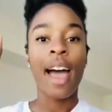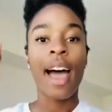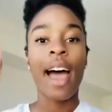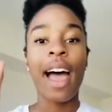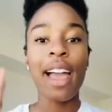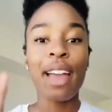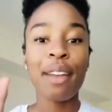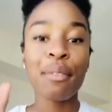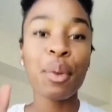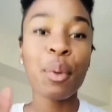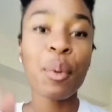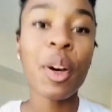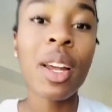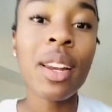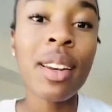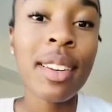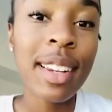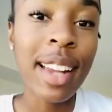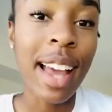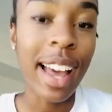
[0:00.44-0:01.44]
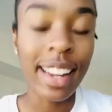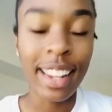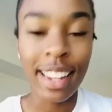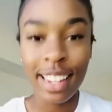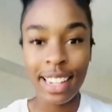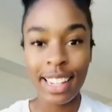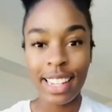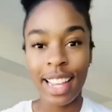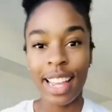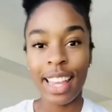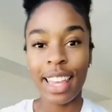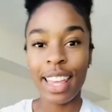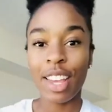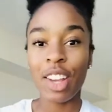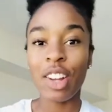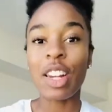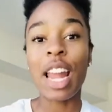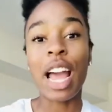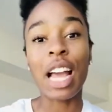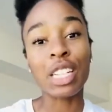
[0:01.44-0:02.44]
Hi everyone, Nadia Eke
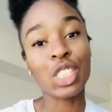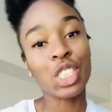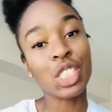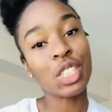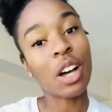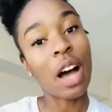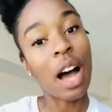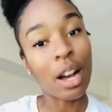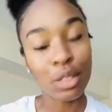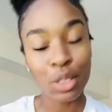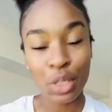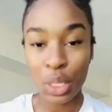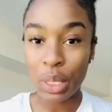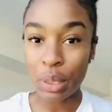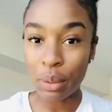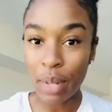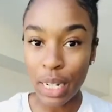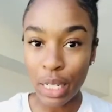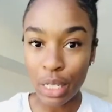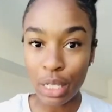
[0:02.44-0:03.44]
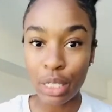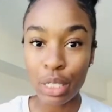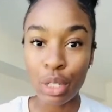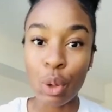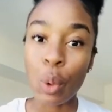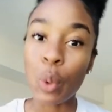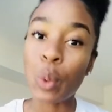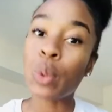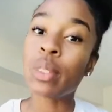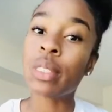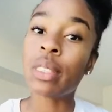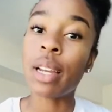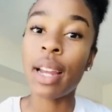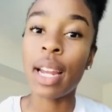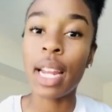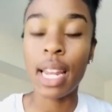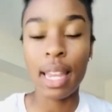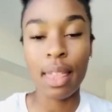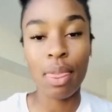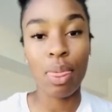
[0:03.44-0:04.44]
here, national outdoor record
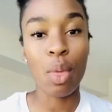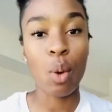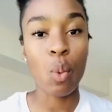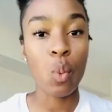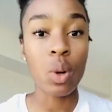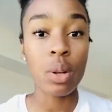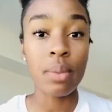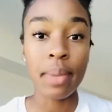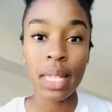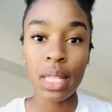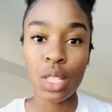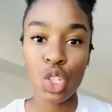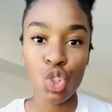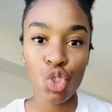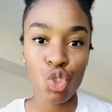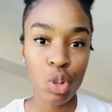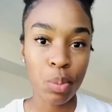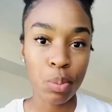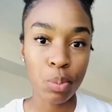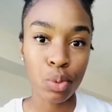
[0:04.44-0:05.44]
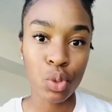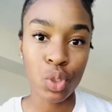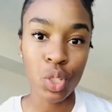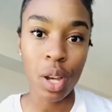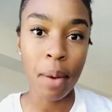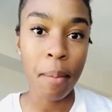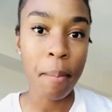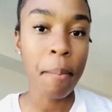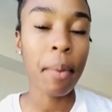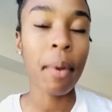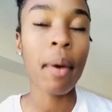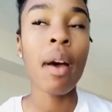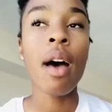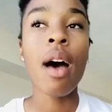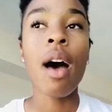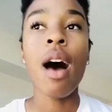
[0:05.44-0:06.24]
holder in the women's triple jump.